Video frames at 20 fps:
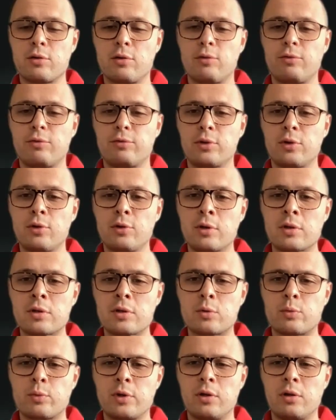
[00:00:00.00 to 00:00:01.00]
of
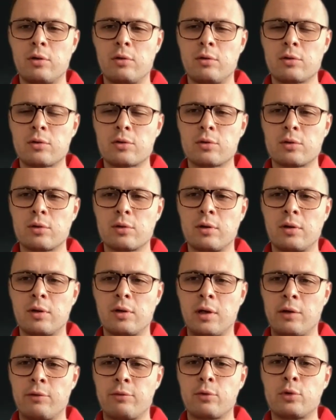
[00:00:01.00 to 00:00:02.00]
tokens will also
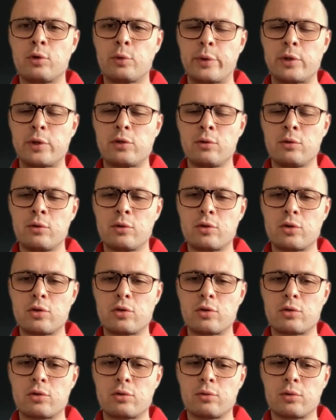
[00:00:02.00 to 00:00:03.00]
have good
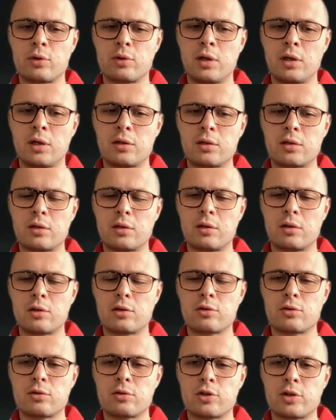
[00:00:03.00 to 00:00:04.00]
opportunities to get
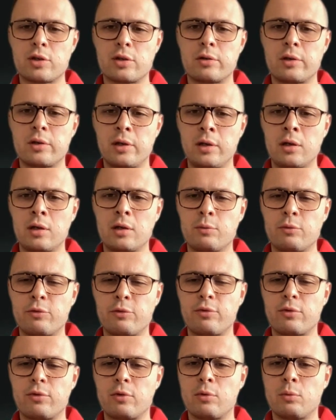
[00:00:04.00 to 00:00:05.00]
shared income
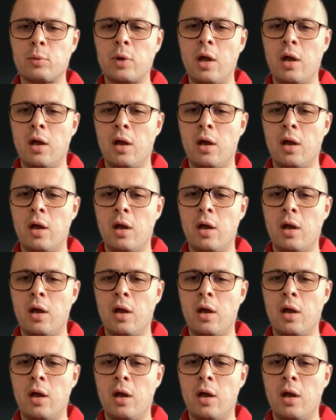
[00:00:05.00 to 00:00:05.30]
from